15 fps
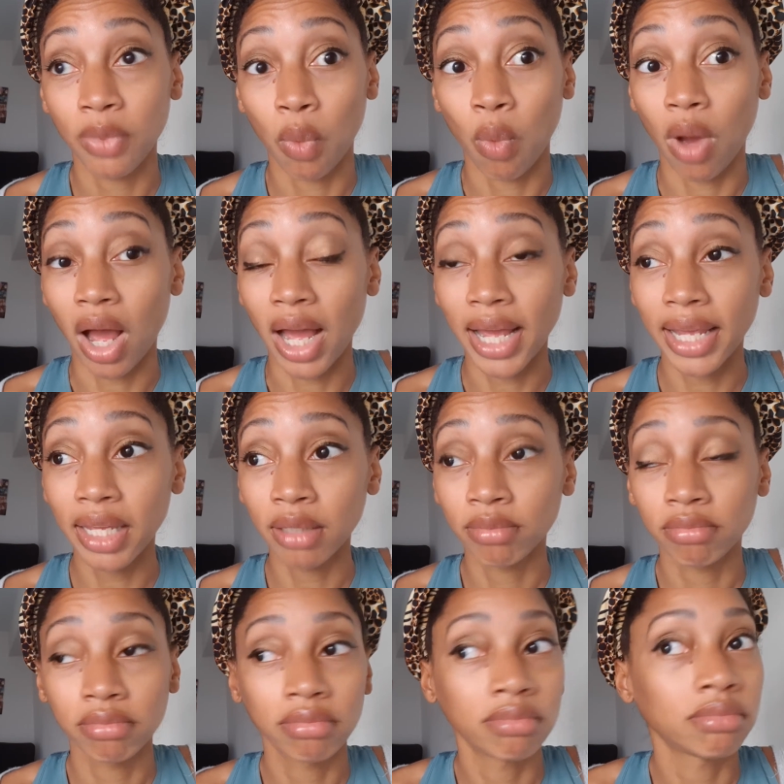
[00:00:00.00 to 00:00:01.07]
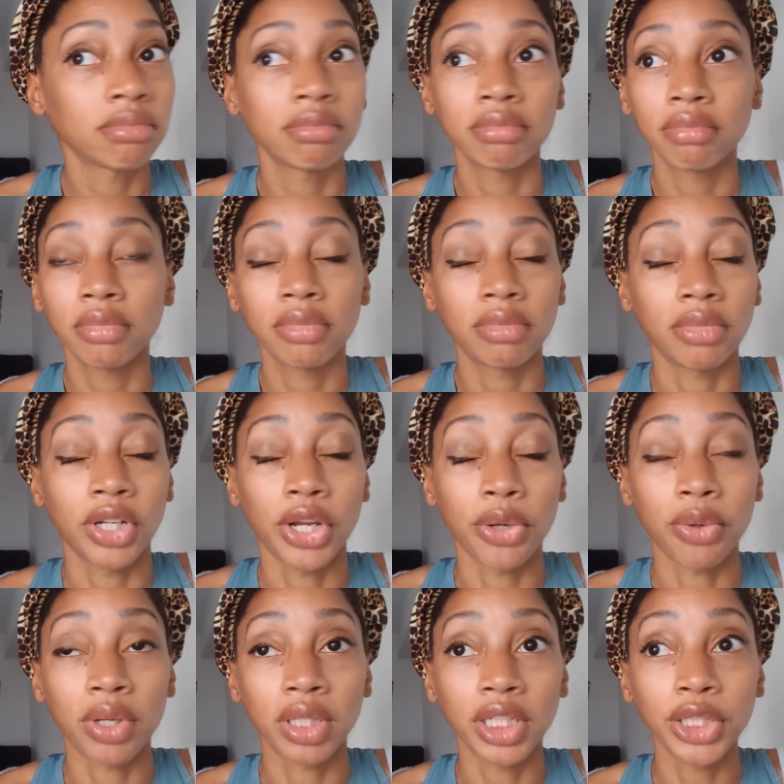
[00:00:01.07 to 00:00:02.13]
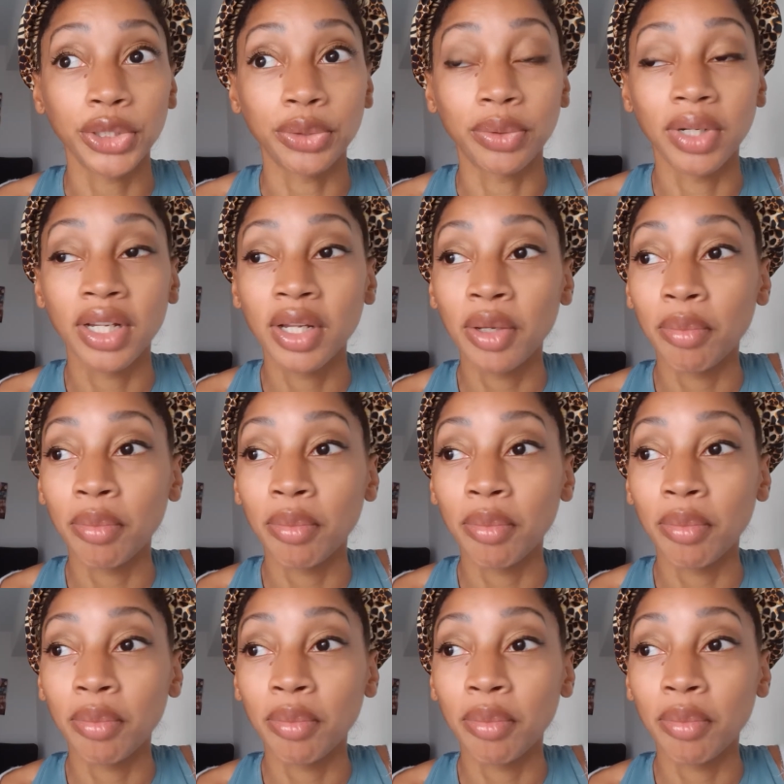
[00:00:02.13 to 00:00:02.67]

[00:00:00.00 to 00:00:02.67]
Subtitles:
Why? No clue.